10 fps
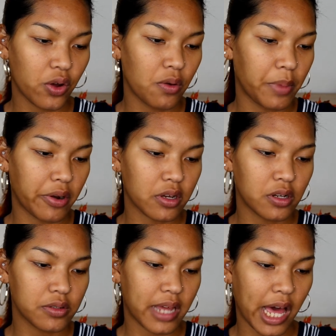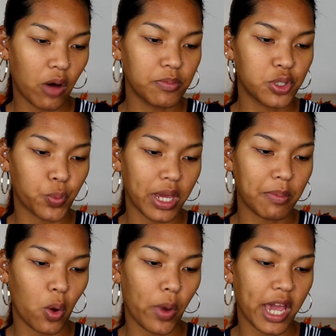miracles help sweep
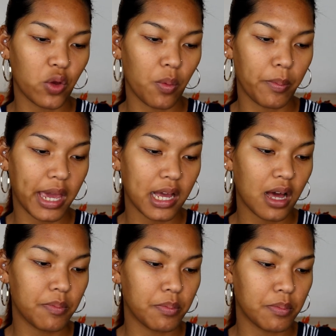away your makeup